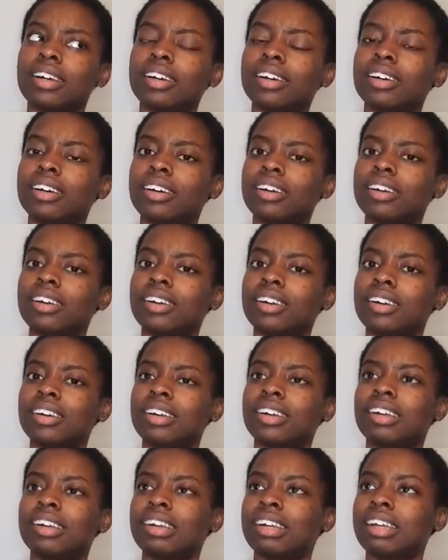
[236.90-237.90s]
I
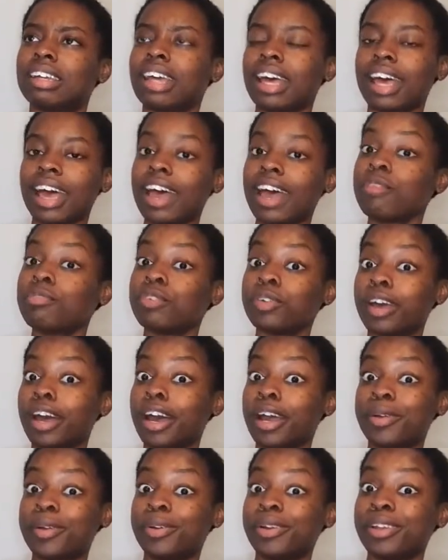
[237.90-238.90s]
feel
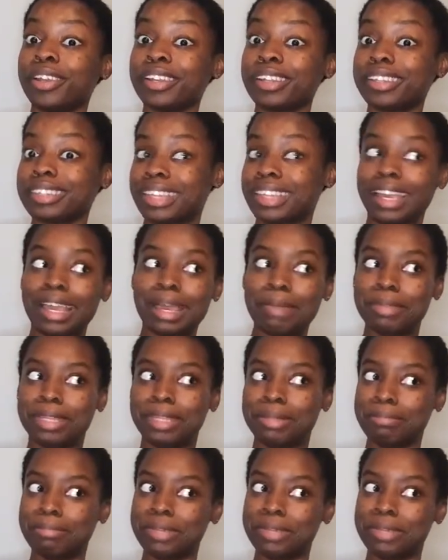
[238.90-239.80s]
awkward because, like, I'm in the